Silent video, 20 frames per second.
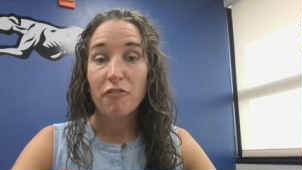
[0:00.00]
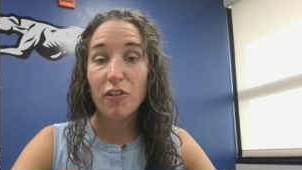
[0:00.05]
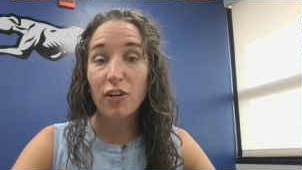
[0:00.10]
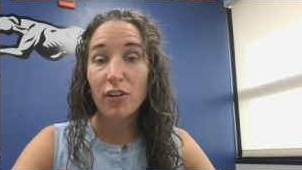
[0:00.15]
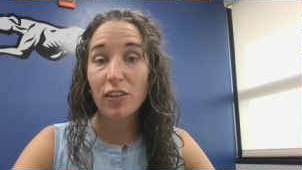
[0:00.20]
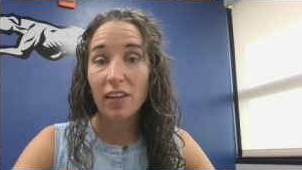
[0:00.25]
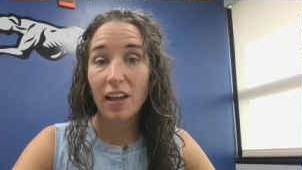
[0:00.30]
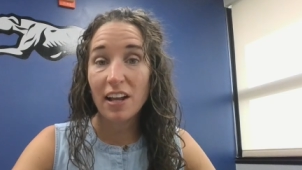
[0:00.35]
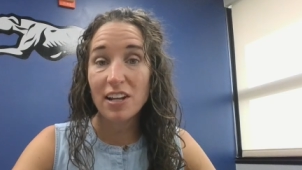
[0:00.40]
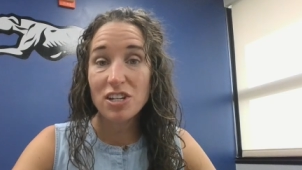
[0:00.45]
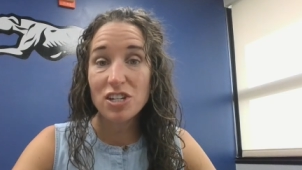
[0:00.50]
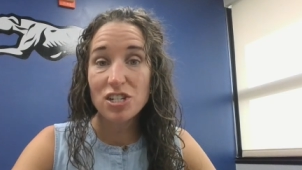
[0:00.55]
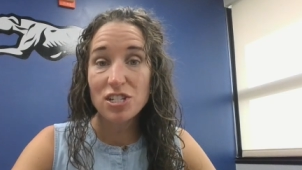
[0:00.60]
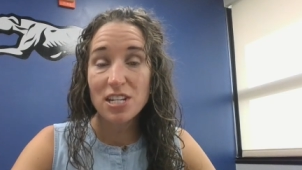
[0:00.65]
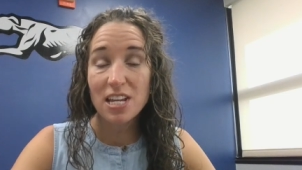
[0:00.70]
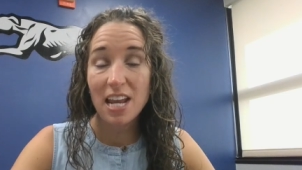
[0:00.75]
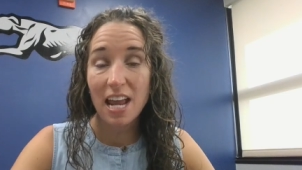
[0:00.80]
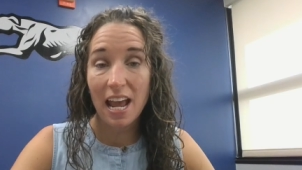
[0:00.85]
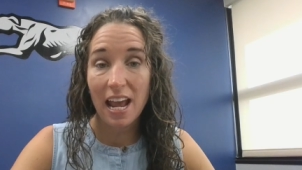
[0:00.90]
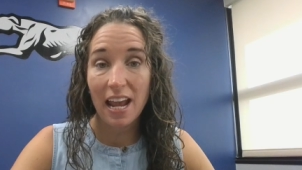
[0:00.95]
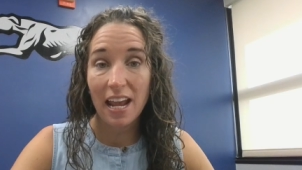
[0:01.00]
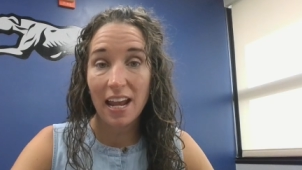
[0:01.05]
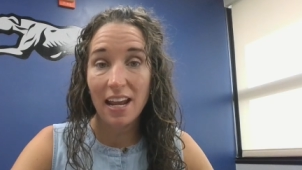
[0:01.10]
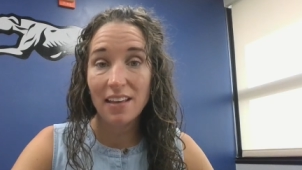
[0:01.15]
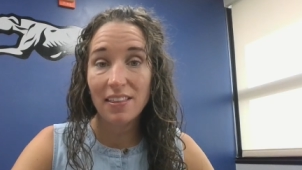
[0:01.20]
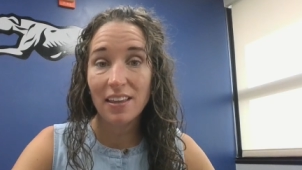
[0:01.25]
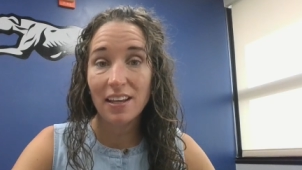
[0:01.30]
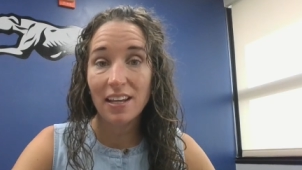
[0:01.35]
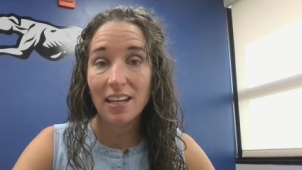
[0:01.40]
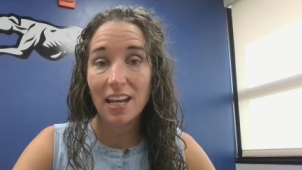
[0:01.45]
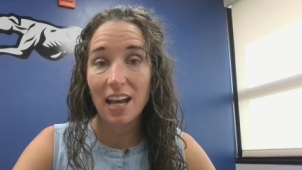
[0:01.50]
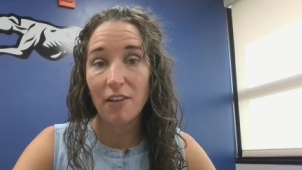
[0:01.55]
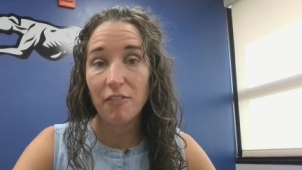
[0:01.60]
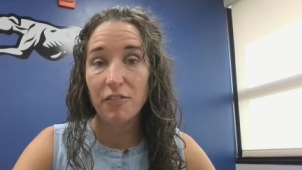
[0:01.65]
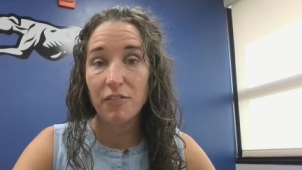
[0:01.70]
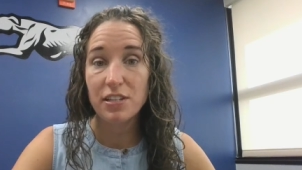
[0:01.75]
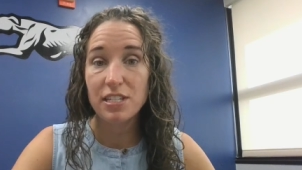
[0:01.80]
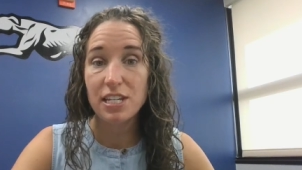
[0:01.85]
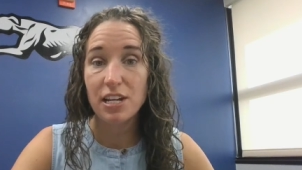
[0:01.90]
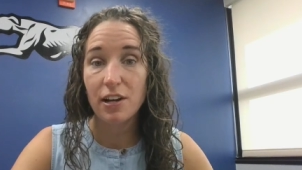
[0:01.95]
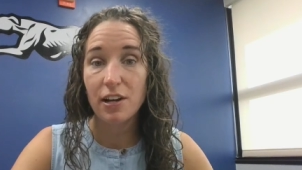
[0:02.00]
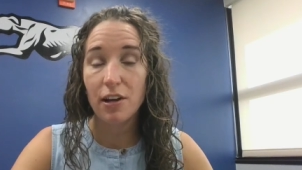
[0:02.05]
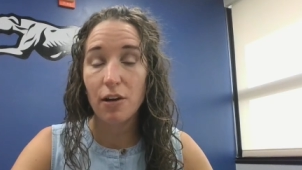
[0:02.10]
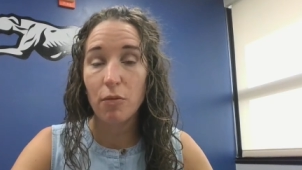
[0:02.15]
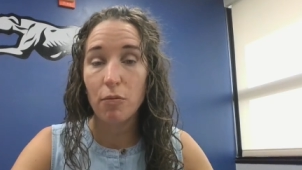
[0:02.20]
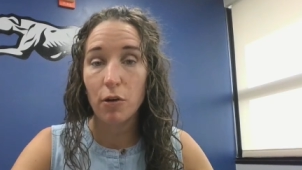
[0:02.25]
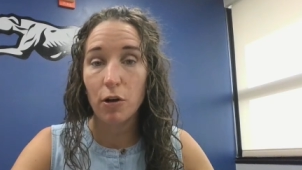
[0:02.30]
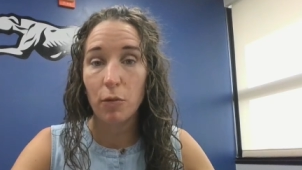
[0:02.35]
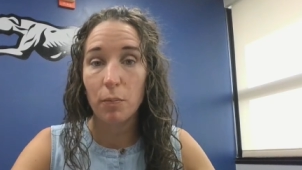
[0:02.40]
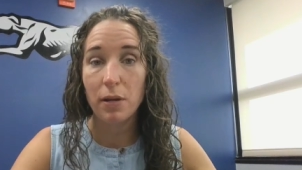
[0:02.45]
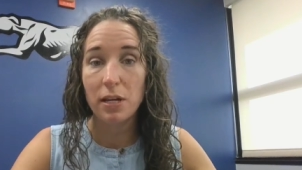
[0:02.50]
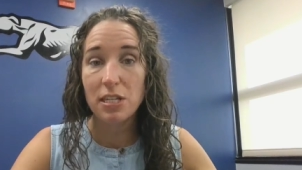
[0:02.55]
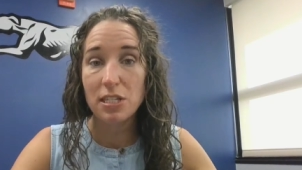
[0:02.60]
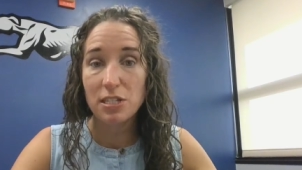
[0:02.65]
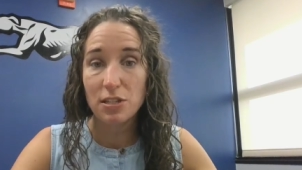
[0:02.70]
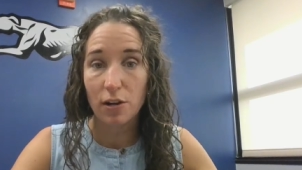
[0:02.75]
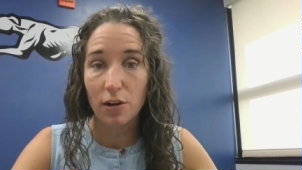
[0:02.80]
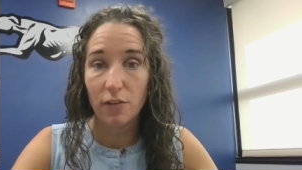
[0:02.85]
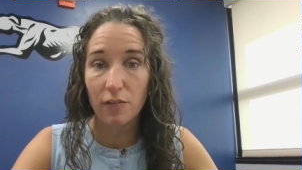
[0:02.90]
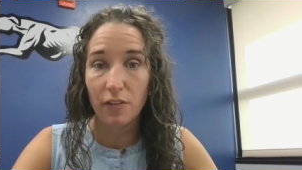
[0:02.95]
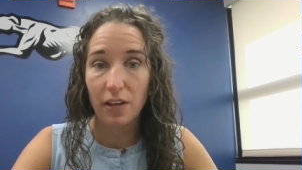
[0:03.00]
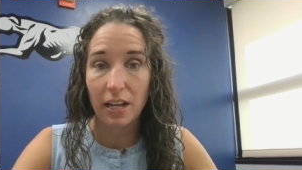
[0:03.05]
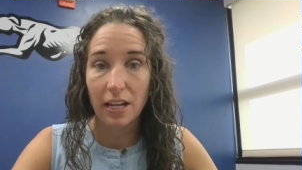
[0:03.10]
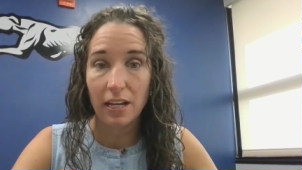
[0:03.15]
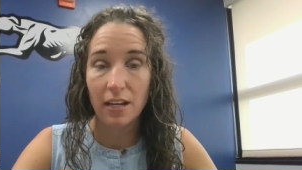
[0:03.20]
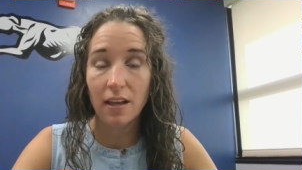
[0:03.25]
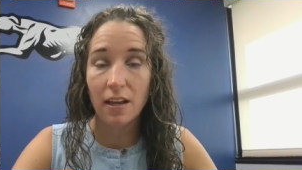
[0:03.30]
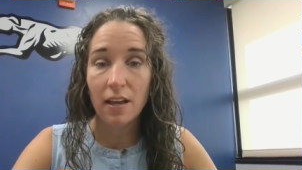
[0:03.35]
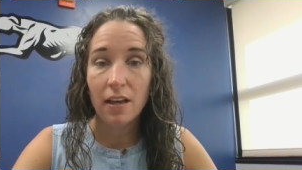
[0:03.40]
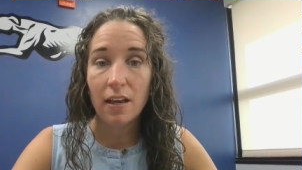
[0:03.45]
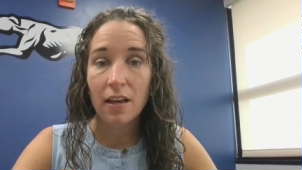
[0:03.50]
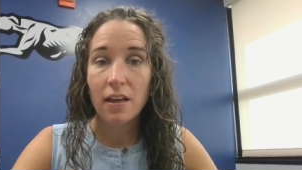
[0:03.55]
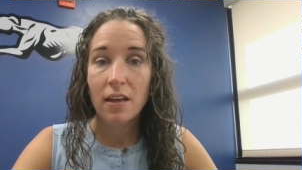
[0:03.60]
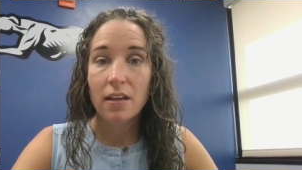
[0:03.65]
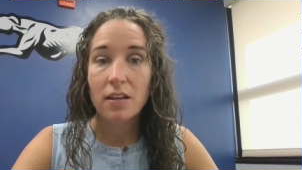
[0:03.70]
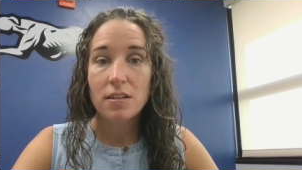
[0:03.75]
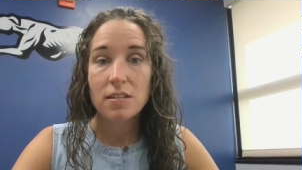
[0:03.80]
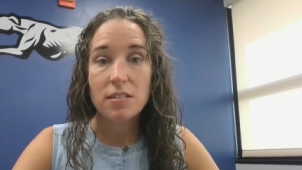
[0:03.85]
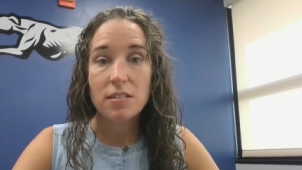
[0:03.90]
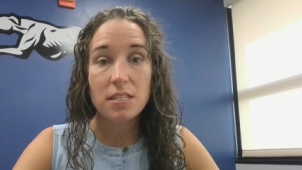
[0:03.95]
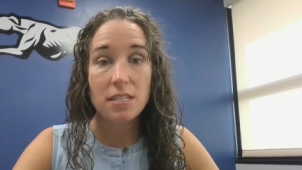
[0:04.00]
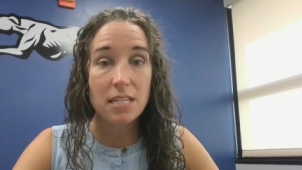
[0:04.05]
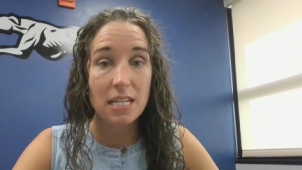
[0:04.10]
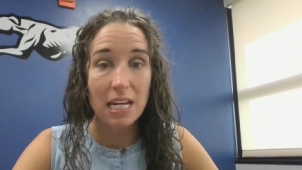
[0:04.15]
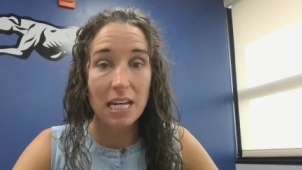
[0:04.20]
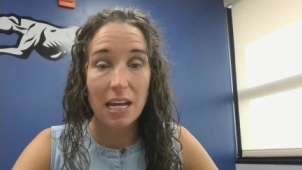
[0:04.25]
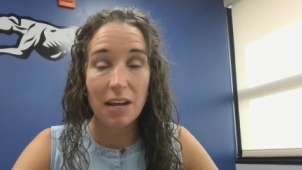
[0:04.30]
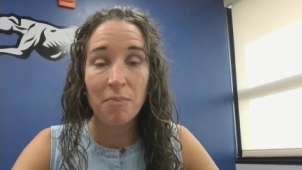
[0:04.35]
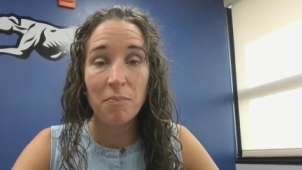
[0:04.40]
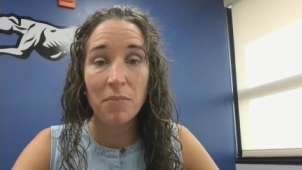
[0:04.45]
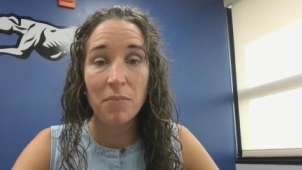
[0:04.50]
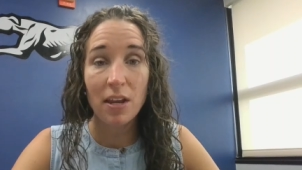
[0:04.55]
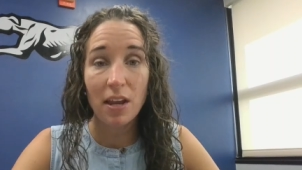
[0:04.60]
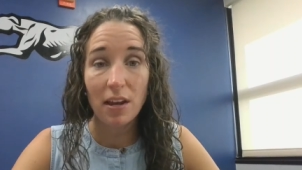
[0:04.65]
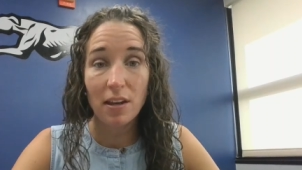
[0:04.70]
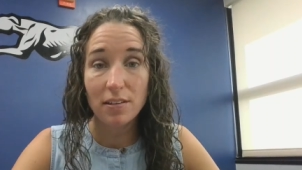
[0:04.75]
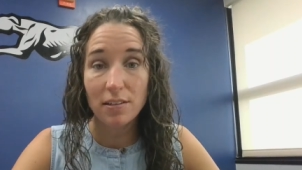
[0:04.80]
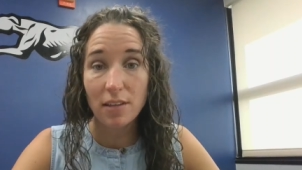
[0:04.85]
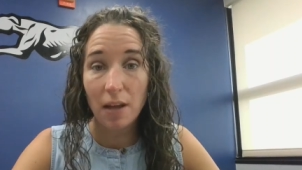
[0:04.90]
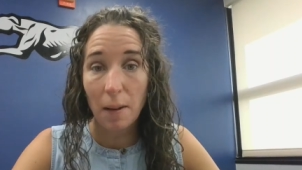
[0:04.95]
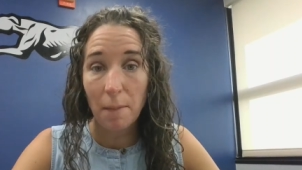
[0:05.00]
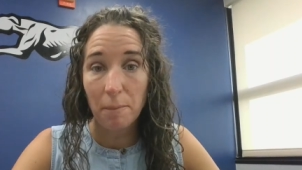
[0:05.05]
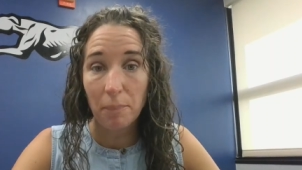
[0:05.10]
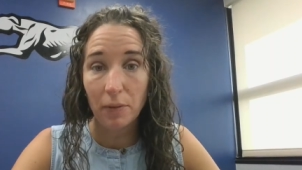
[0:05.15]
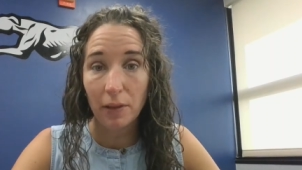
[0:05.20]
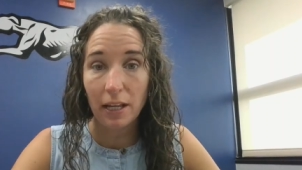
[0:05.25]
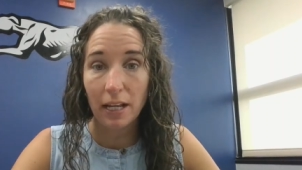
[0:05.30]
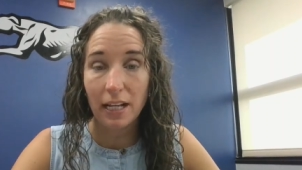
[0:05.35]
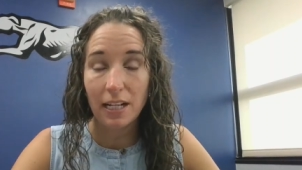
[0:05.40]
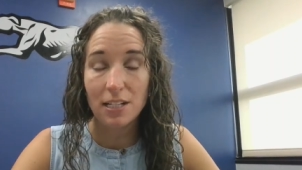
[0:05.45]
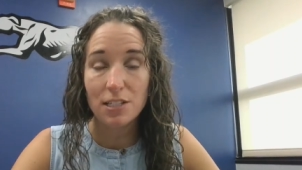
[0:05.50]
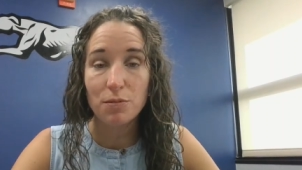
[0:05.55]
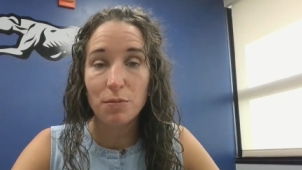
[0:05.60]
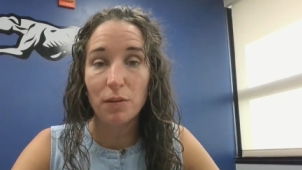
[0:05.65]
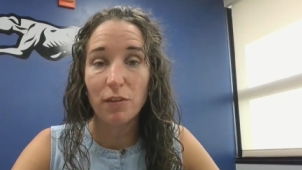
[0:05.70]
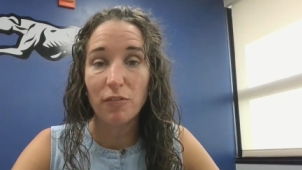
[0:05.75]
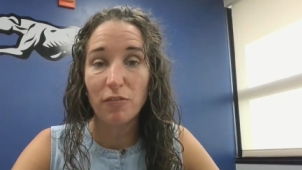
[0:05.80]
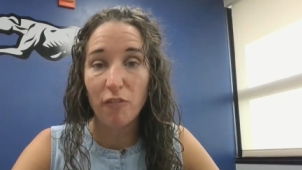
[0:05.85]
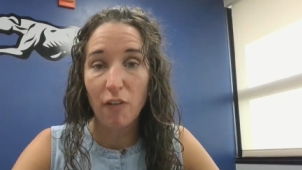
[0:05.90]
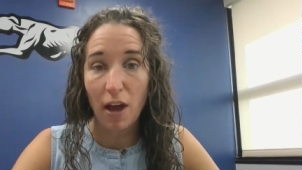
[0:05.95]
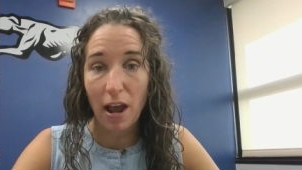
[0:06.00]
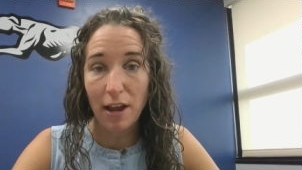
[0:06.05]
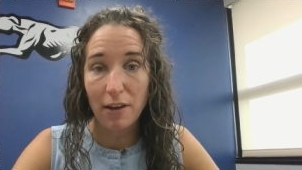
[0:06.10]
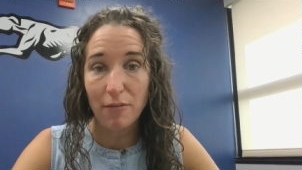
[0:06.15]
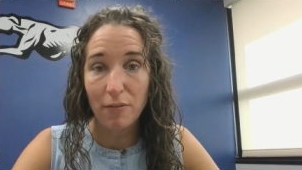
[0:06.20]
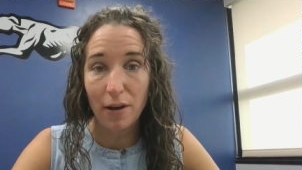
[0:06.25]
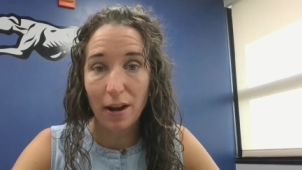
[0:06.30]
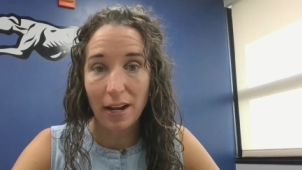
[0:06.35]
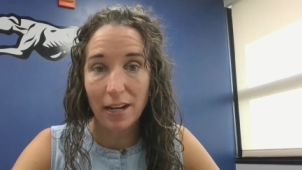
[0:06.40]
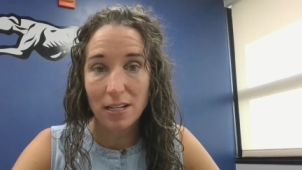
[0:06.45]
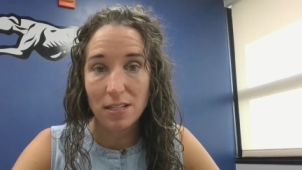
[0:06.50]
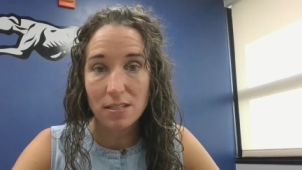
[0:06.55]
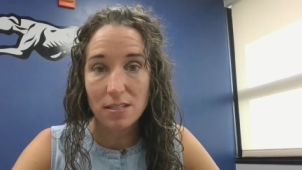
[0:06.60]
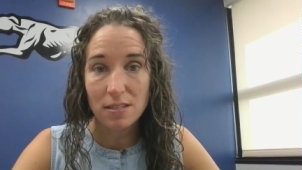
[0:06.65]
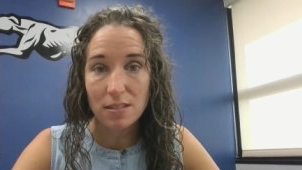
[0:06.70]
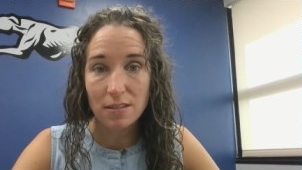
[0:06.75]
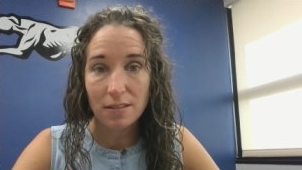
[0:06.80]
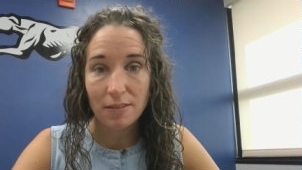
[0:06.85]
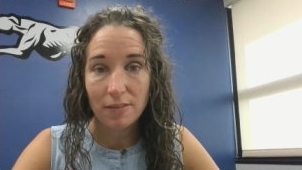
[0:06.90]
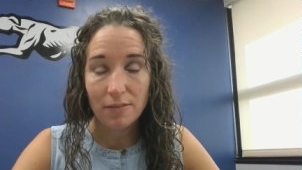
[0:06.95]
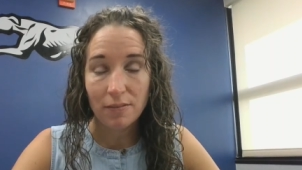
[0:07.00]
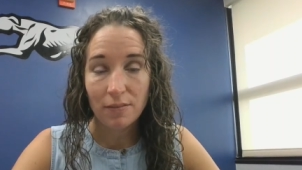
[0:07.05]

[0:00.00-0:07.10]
For lunch today, the cafeteria will be serving steamed dumplings with fried rice